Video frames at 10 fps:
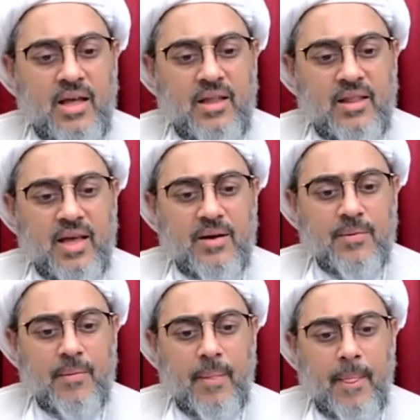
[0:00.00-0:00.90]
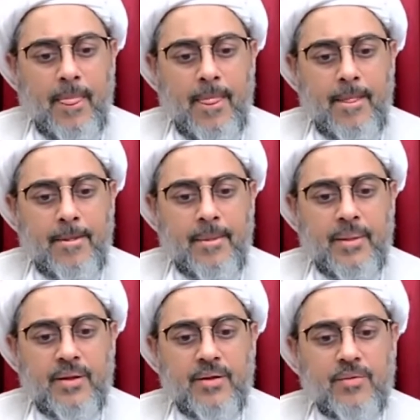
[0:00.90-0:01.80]
Now,
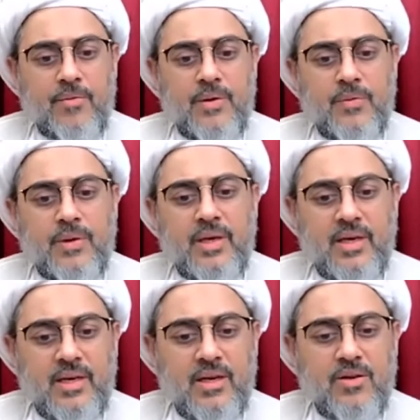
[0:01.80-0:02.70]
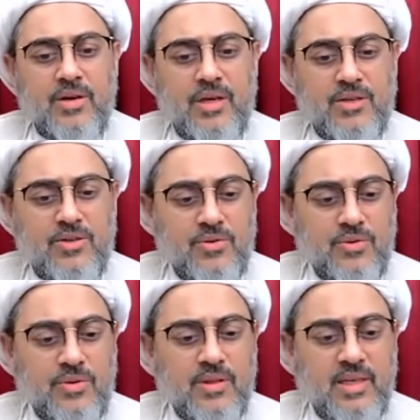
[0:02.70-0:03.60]
when we look
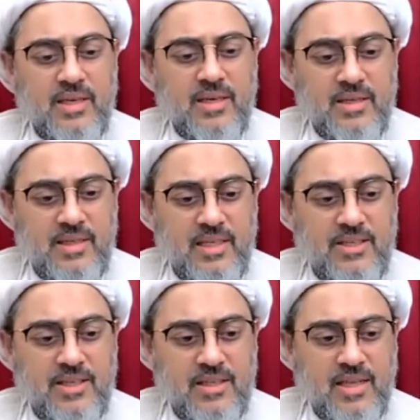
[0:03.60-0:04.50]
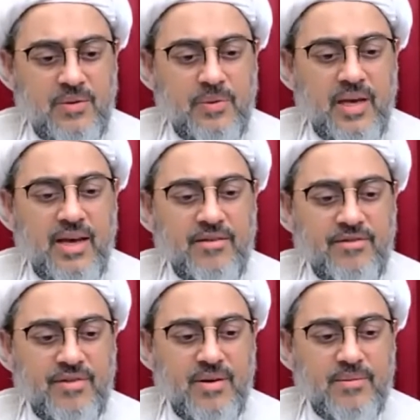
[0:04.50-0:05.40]
into the teachings that we have
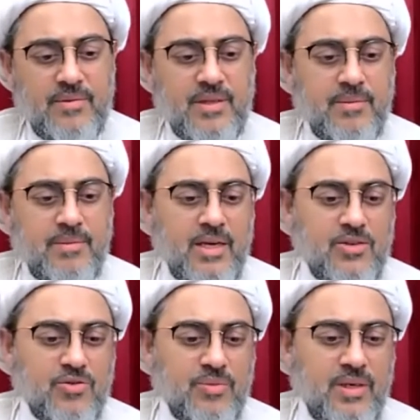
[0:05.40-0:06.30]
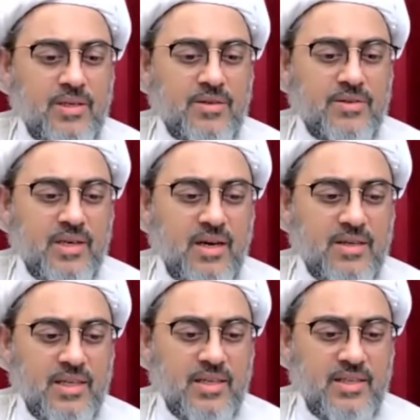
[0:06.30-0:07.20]
from the Ma'asumin
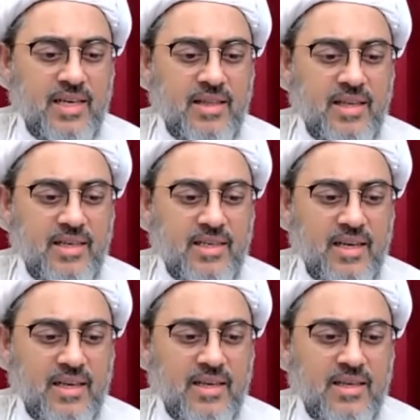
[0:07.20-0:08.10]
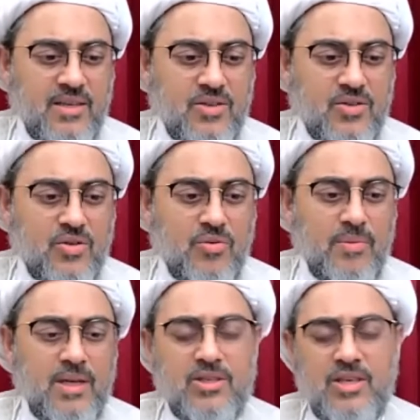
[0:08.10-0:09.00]
regarding death and dying, so
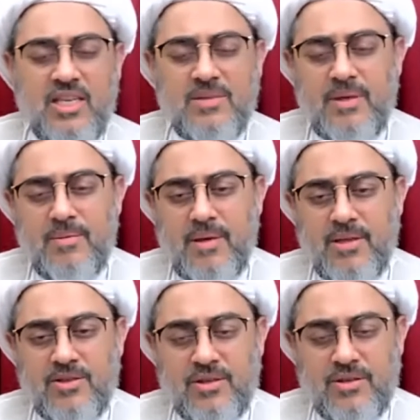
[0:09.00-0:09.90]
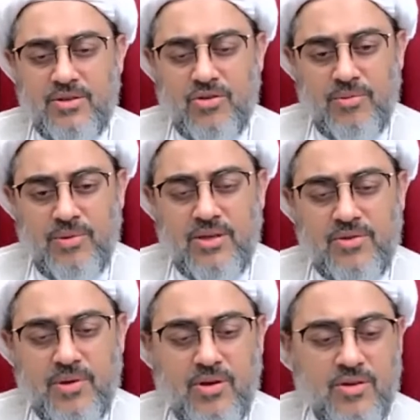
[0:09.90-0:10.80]
much has been mentioned, so
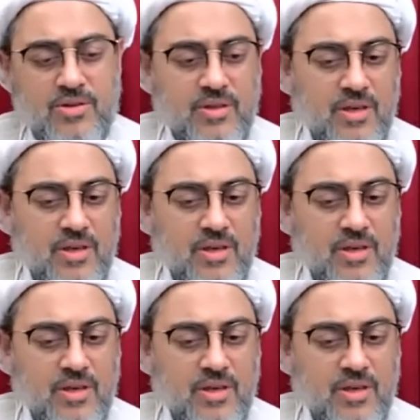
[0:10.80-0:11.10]
much because